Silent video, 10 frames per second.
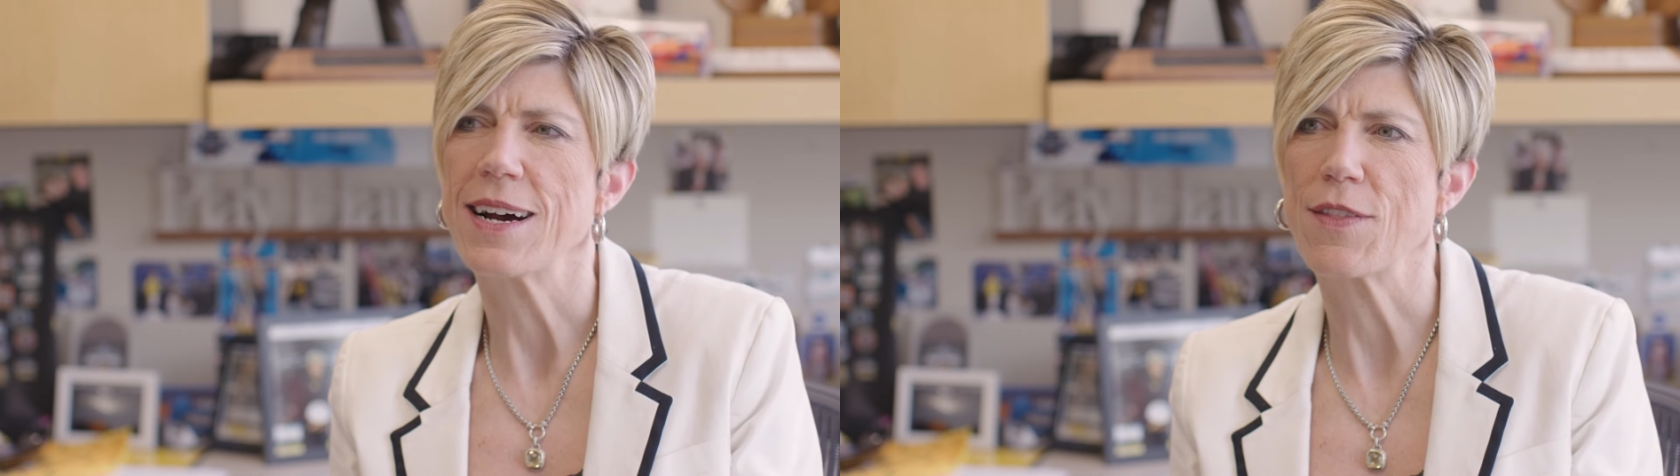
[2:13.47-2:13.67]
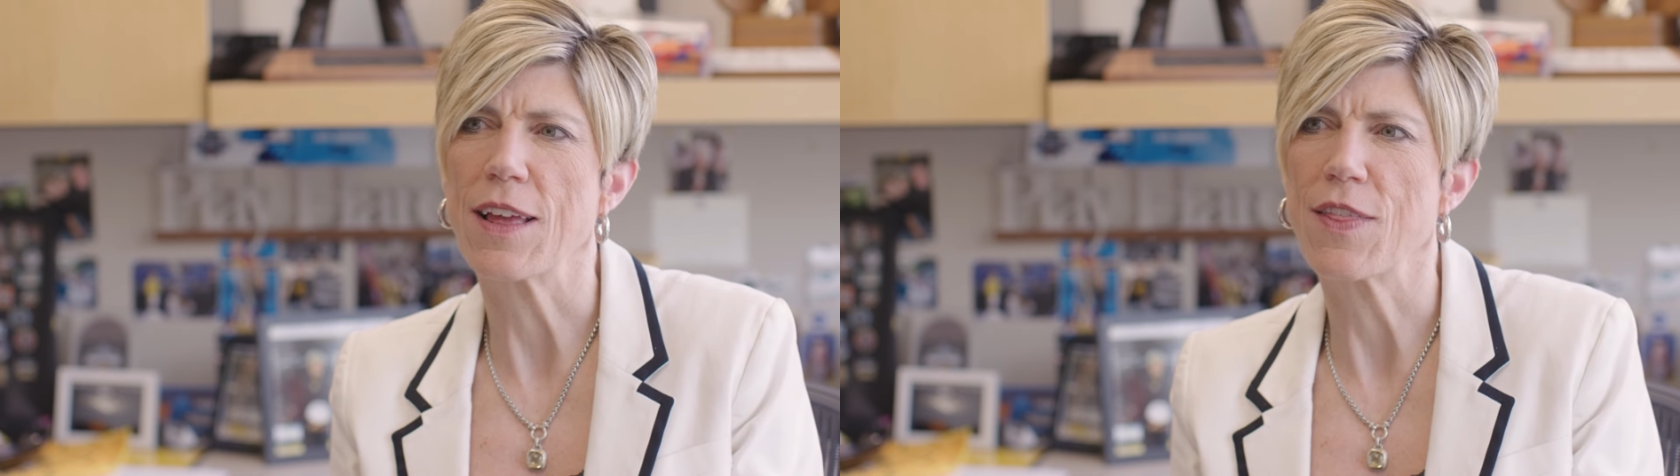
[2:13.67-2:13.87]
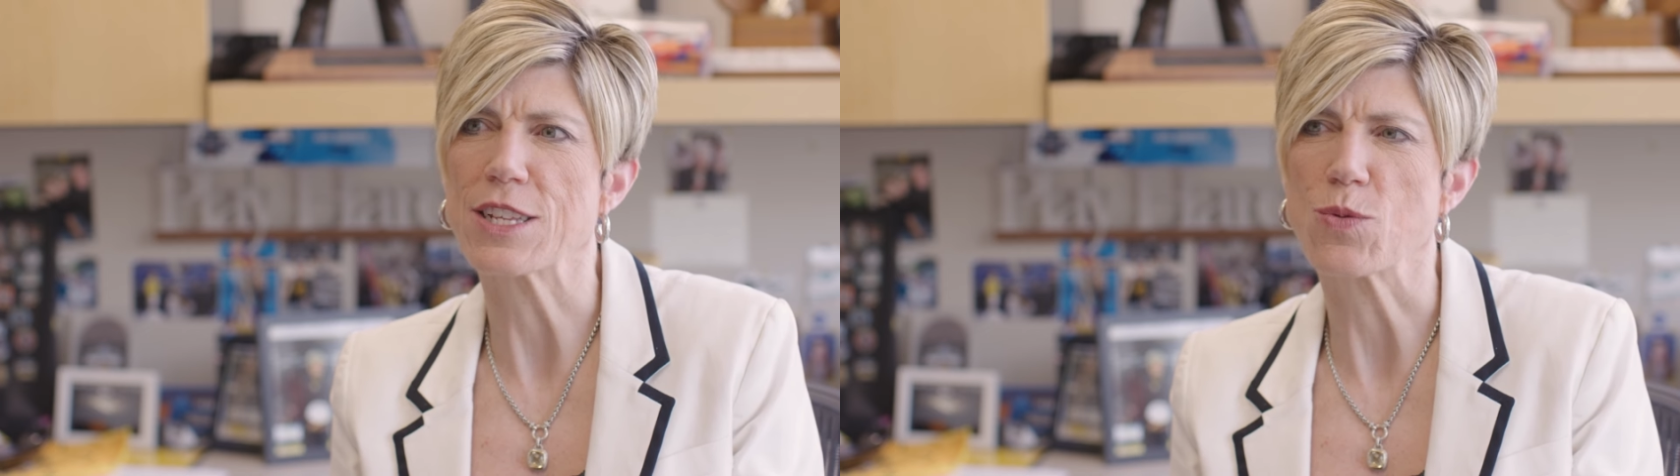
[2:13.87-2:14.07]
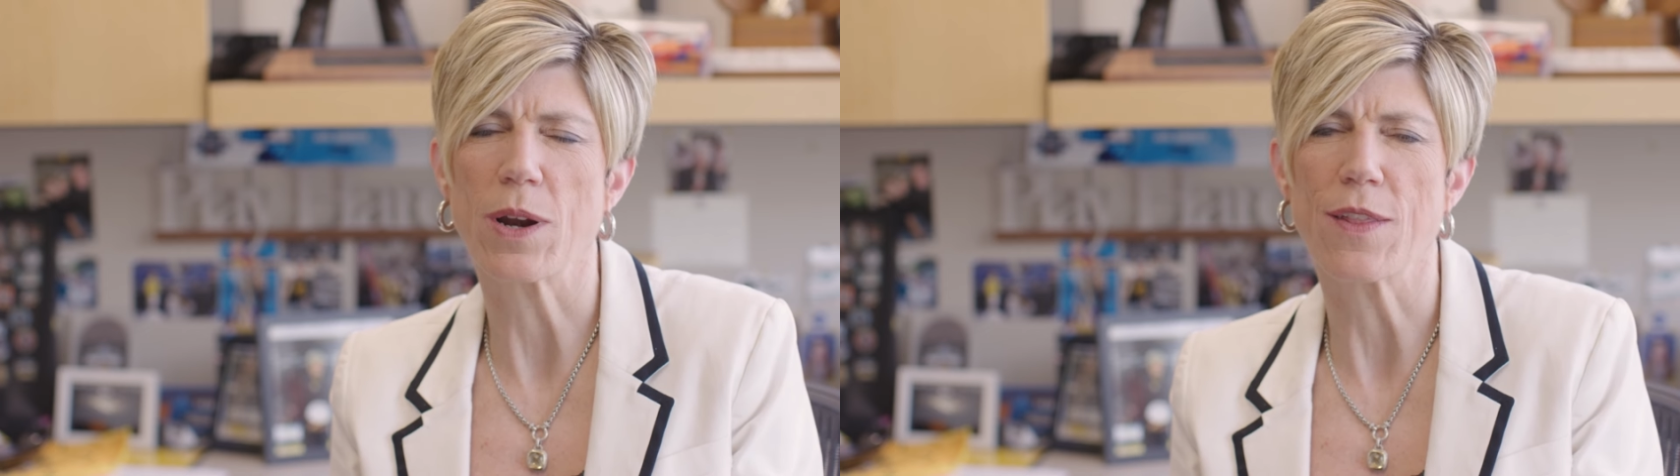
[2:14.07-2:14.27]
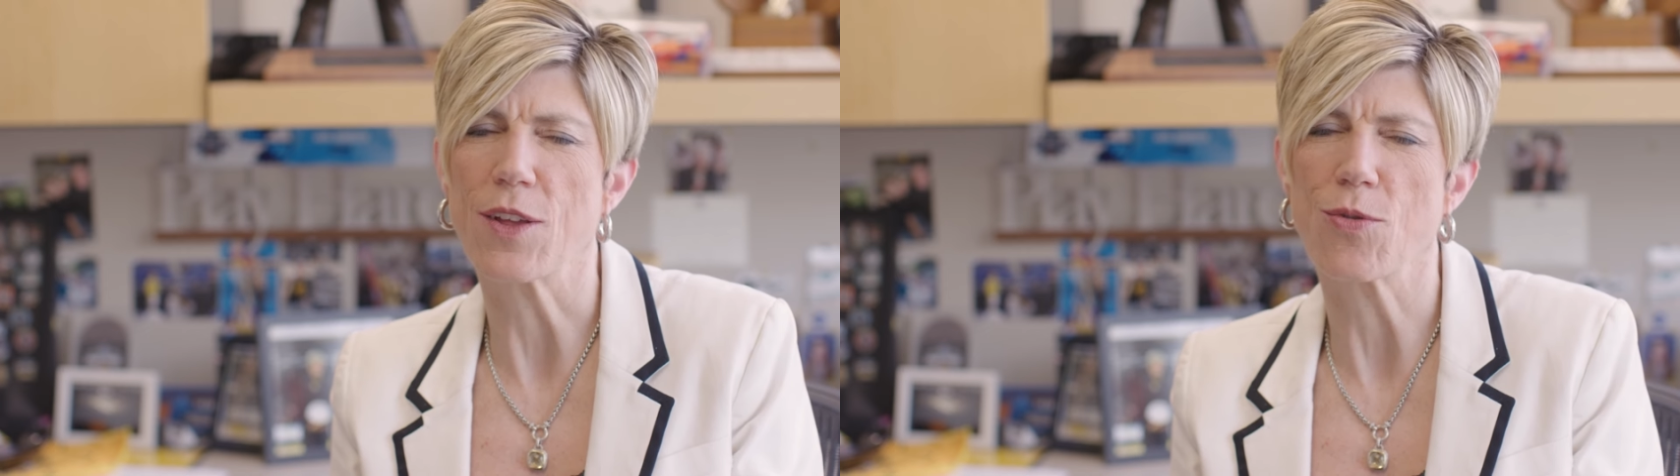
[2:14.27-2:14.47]
I think that's
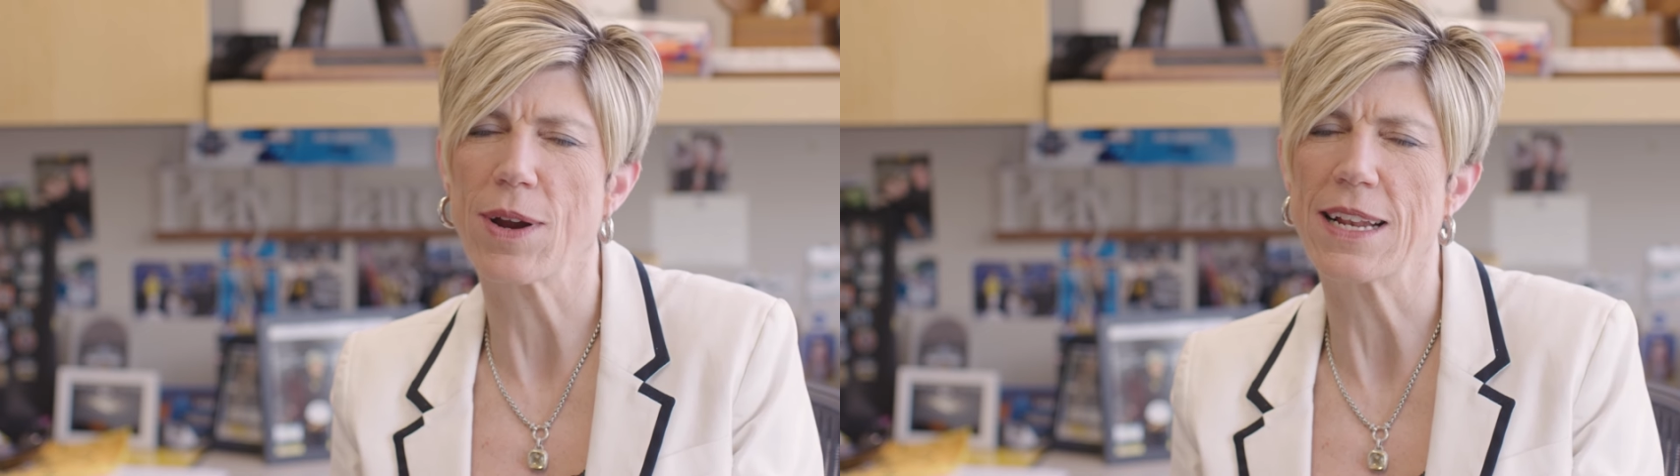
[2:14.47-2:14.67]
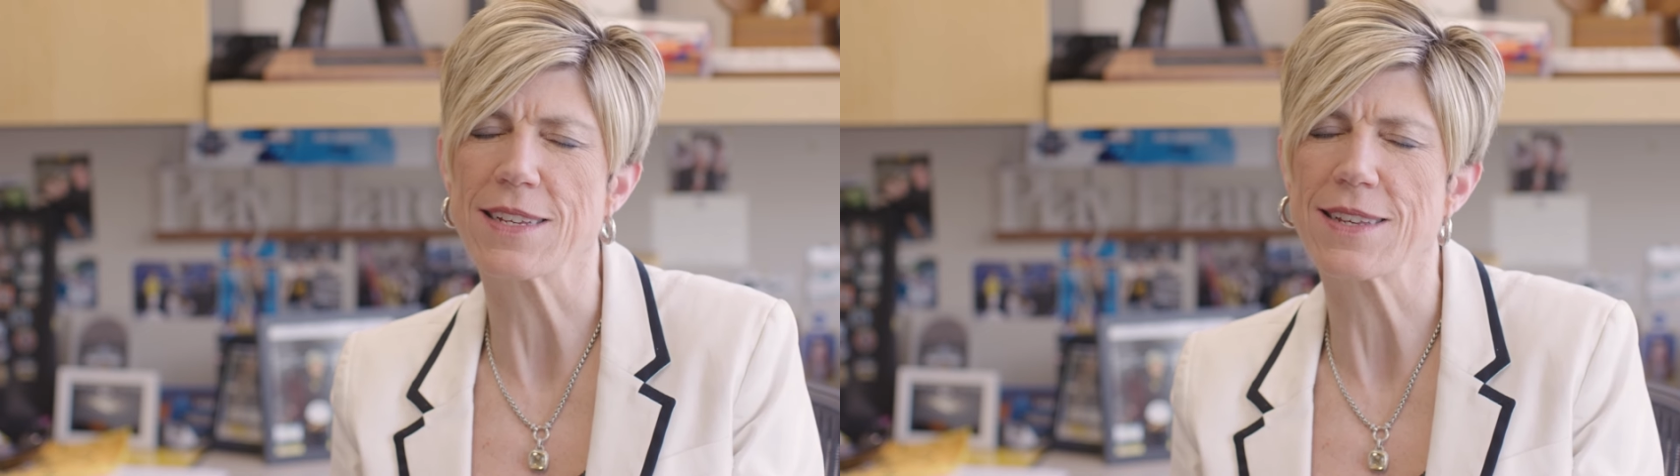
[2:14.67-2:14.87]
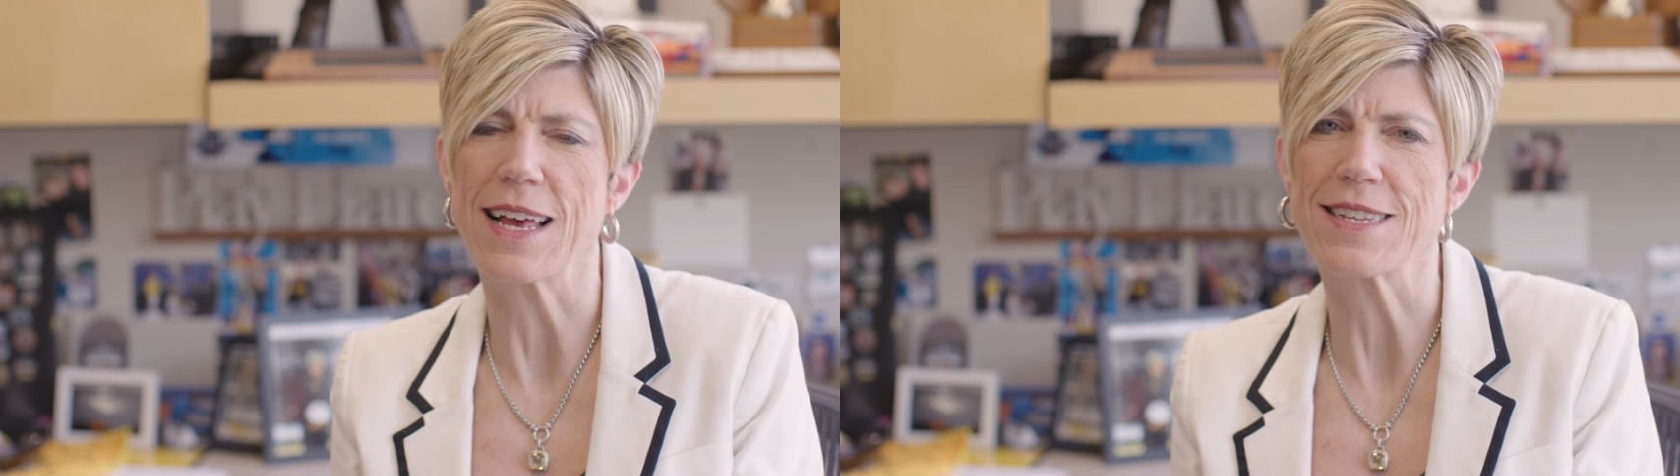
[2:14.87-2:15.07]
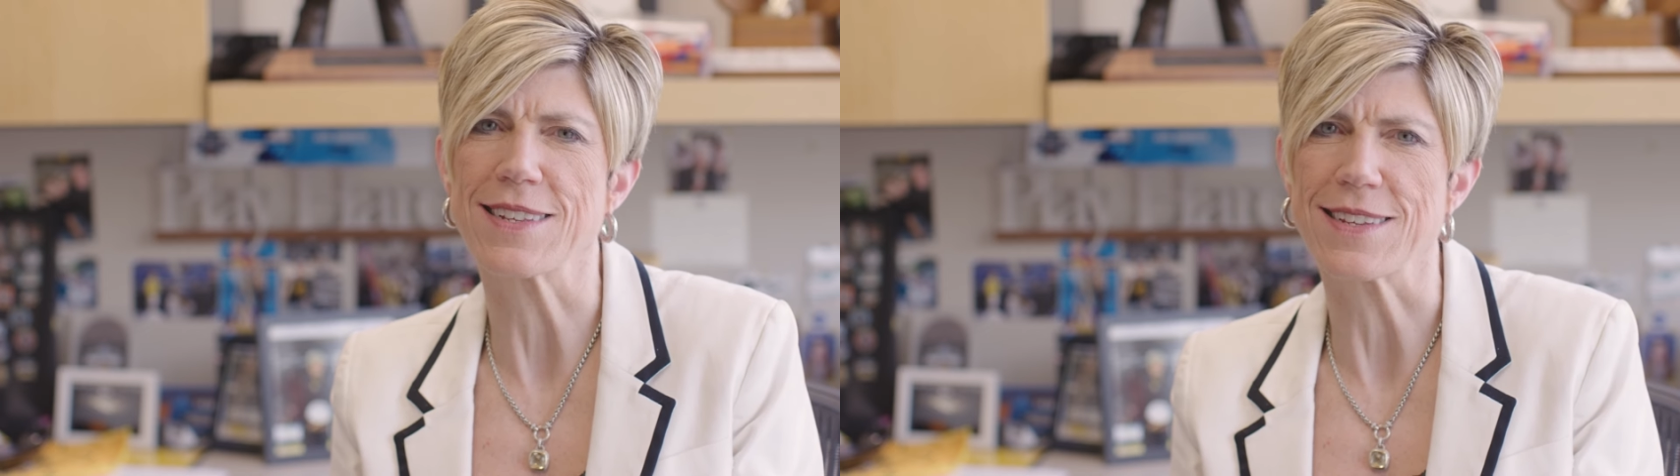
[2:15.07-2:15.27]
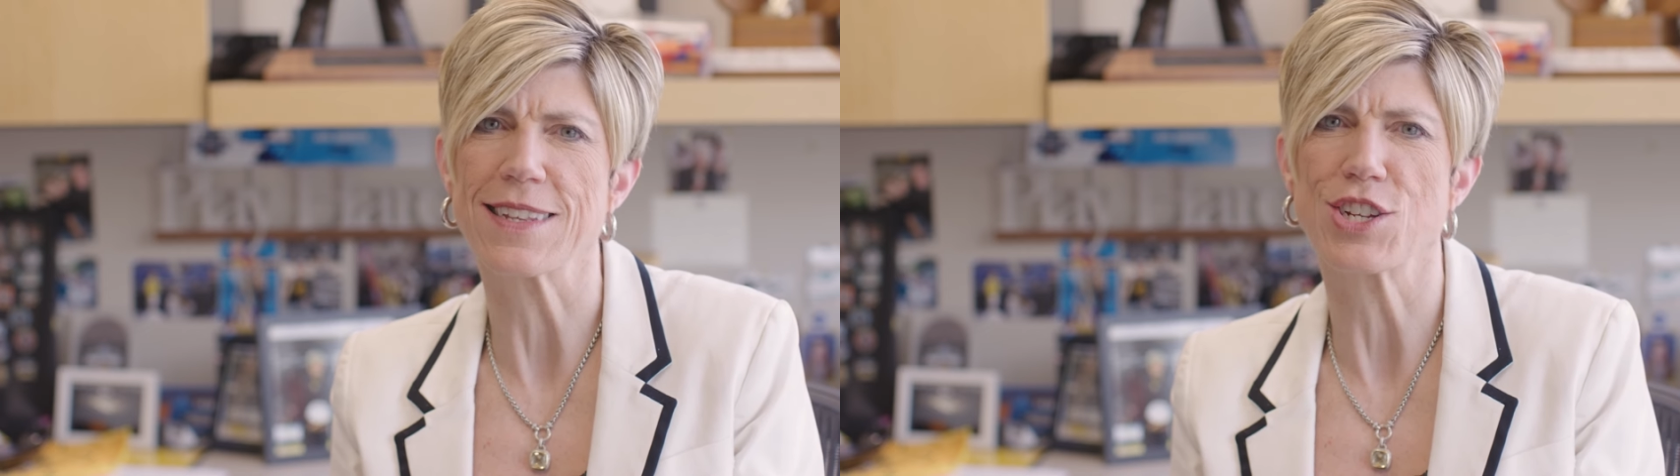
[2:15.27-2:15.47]
one of the greatest
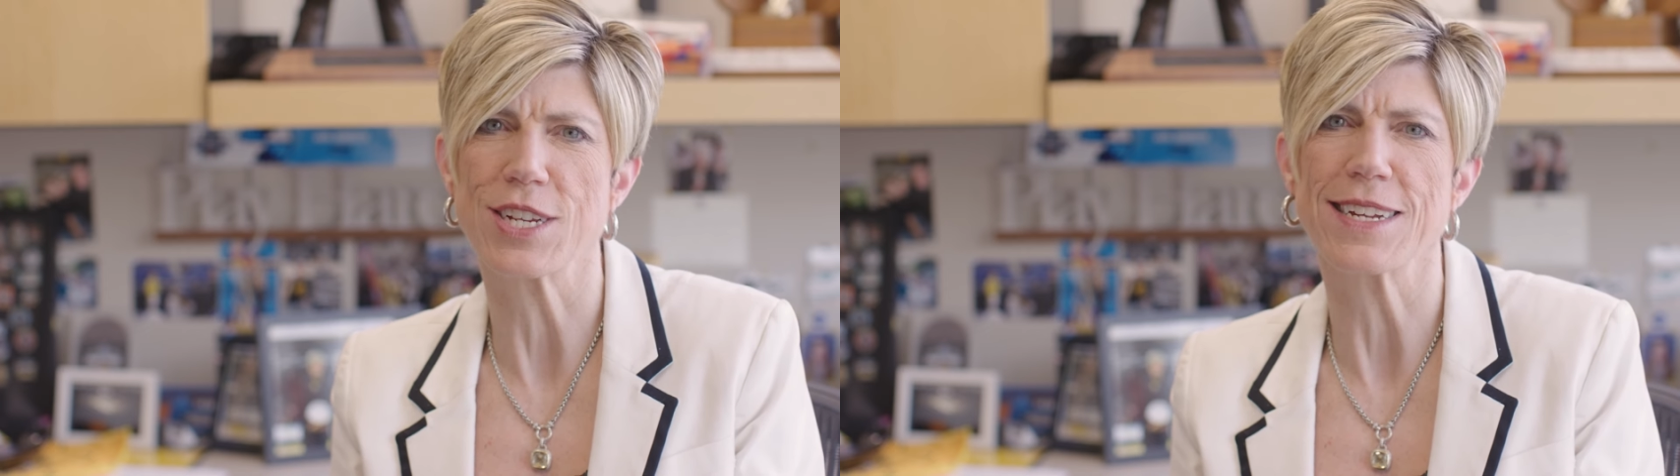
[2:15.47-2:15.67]
lessons that she